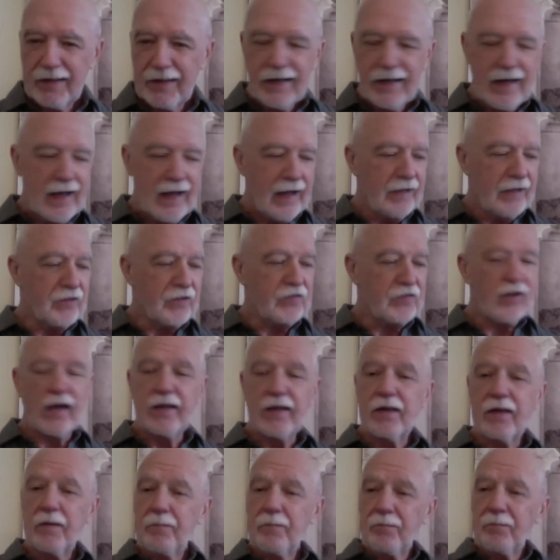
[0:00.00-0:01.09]
and
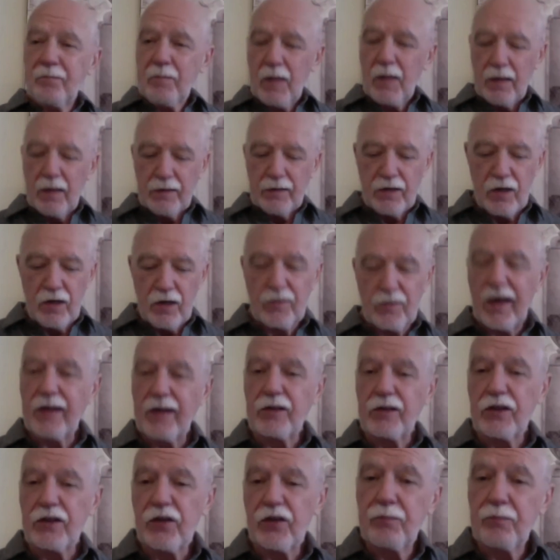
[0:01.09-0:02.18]
said, you know, that
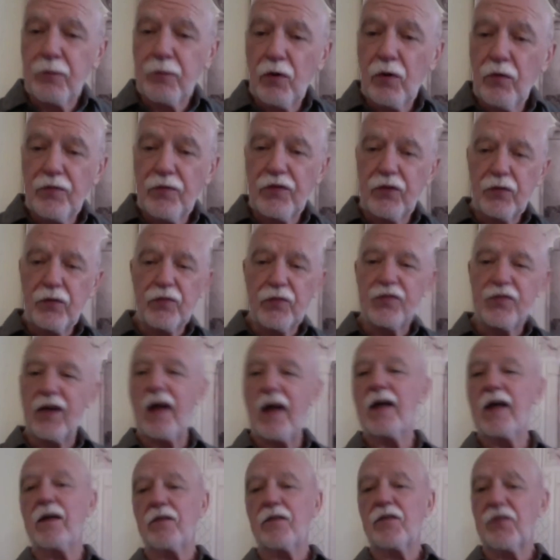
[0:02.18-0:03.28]
just proves you
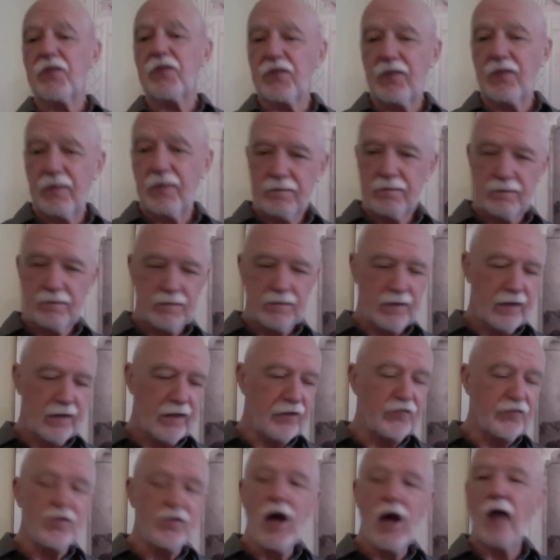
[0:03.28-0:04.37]
science
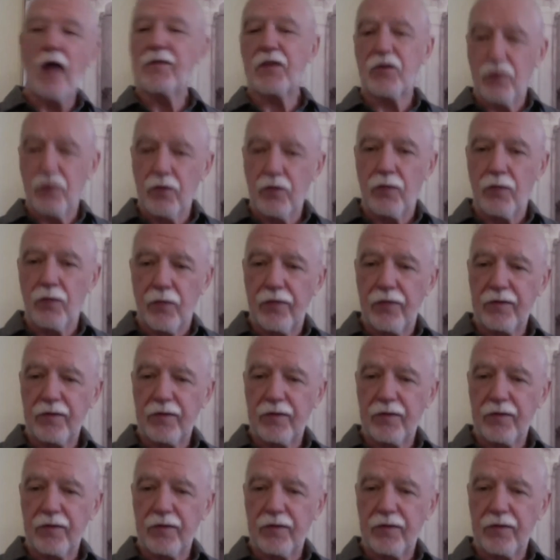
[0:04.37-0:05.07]
is not the truth.